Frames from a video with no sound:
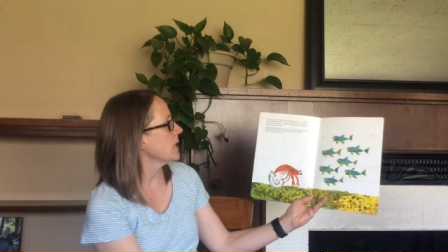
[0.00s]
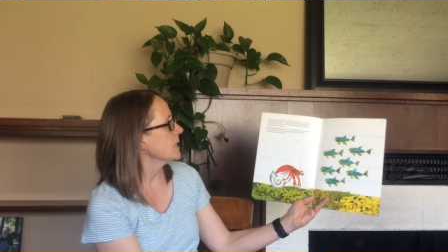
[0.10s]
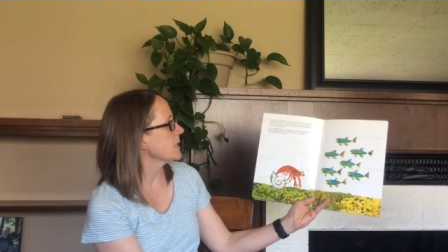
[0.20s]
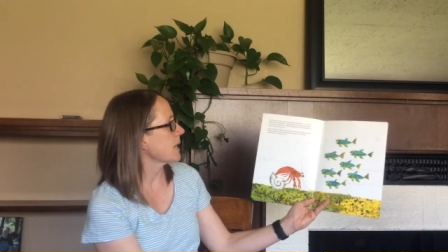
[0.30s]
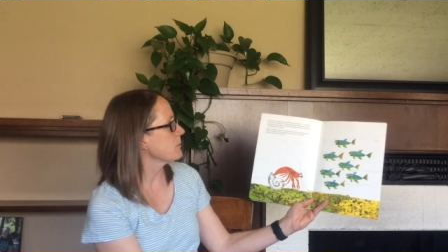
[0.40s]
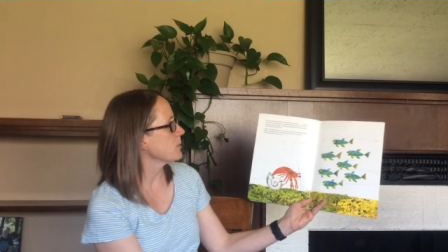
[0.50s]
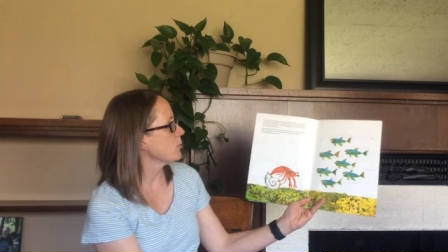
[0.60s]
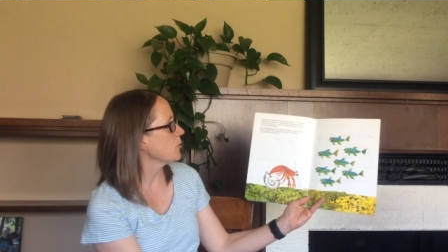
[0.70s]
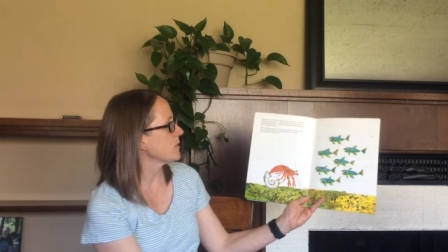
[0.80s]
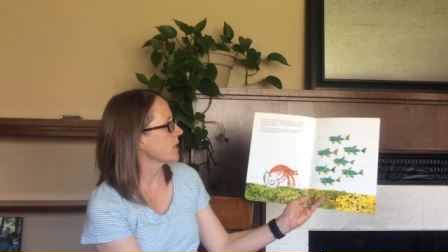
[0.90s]
Time to
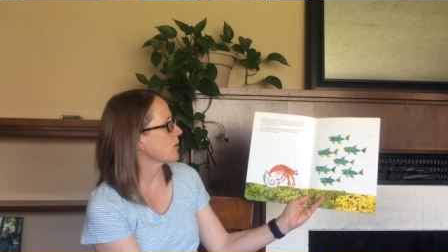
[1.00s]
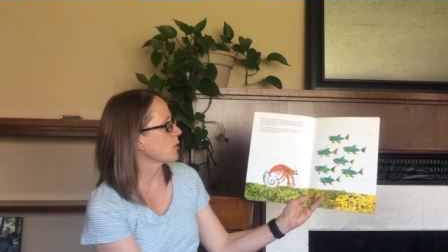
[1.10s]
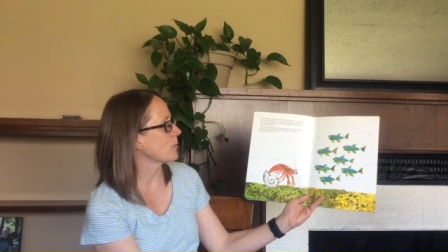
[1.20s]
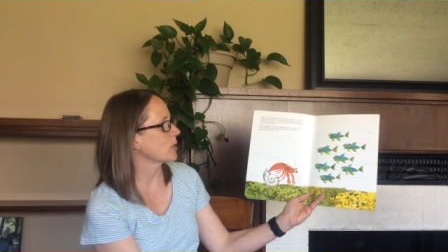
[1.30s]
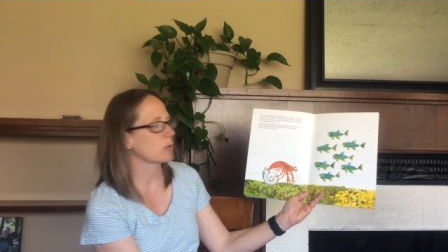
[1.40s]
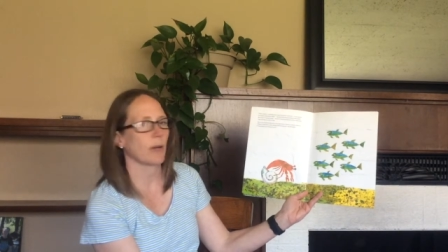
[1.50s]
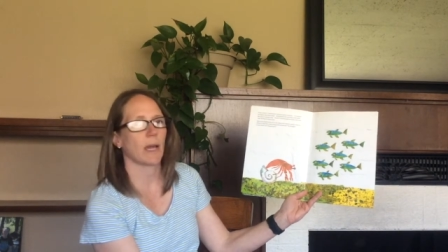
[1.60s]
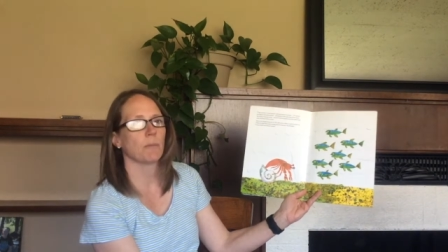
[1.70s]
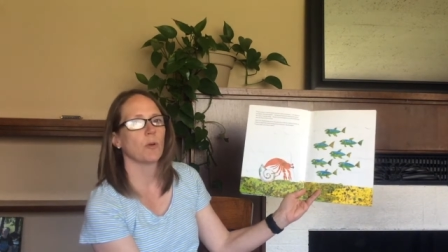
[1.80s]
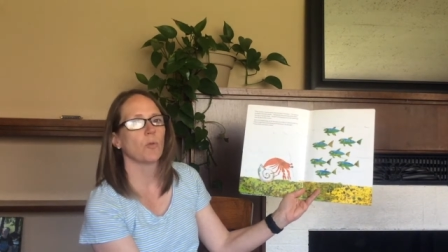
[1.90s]
move, said Hermit
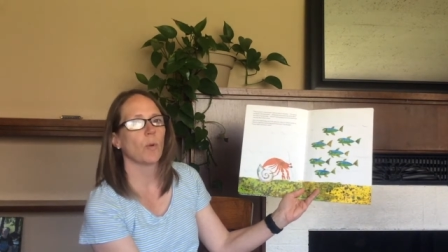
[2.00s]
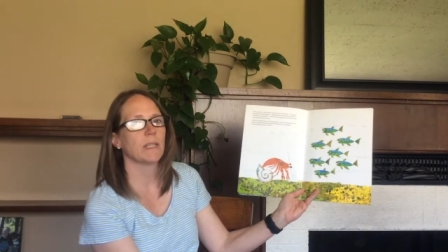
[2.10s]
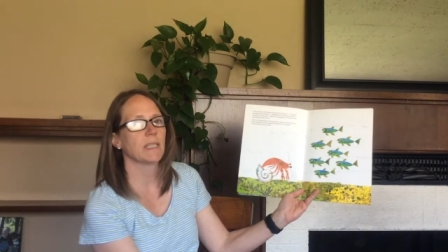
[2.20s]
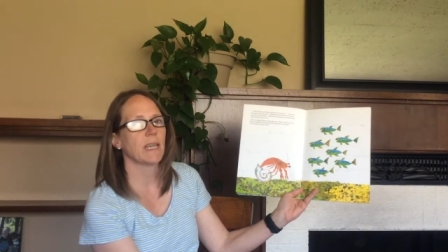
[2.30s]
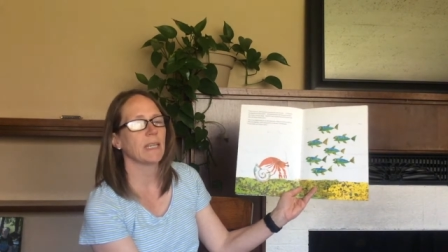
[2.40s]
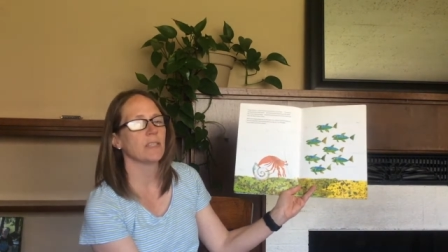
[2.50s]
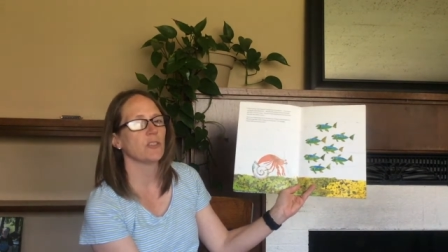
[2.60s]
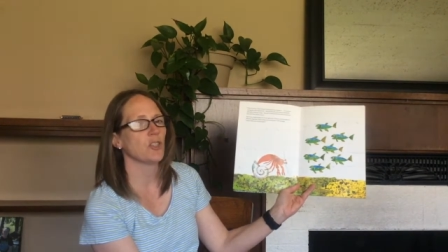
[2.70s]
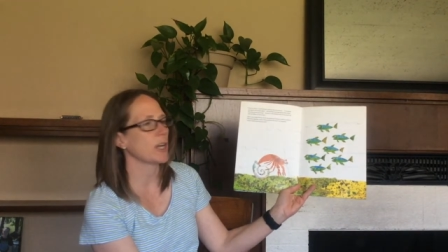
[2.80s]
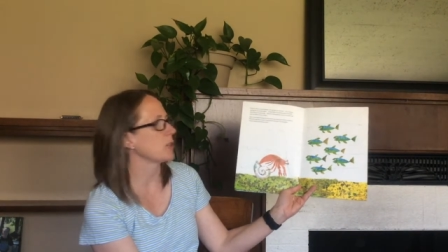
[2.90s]
Crab one day in
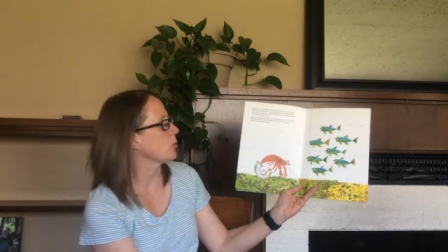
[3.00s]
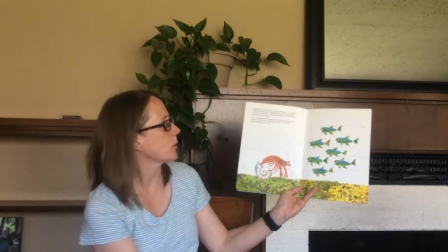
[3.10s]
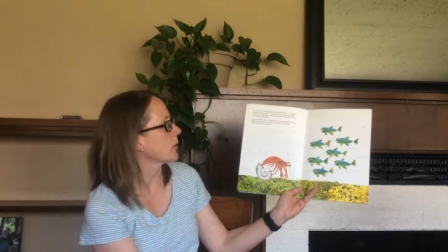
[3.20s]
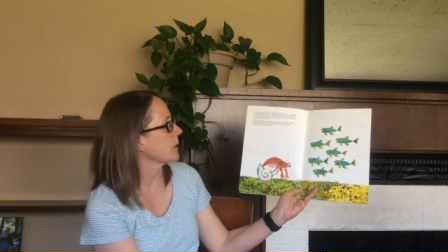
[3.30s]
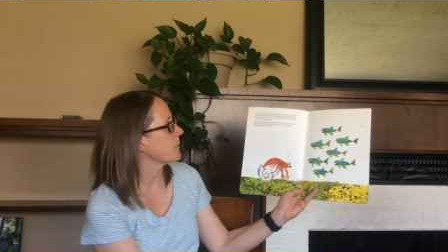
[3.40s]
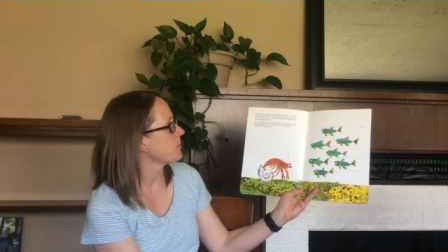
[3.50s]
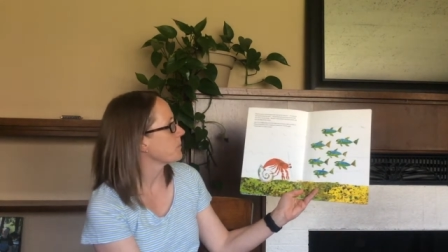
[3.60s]
January.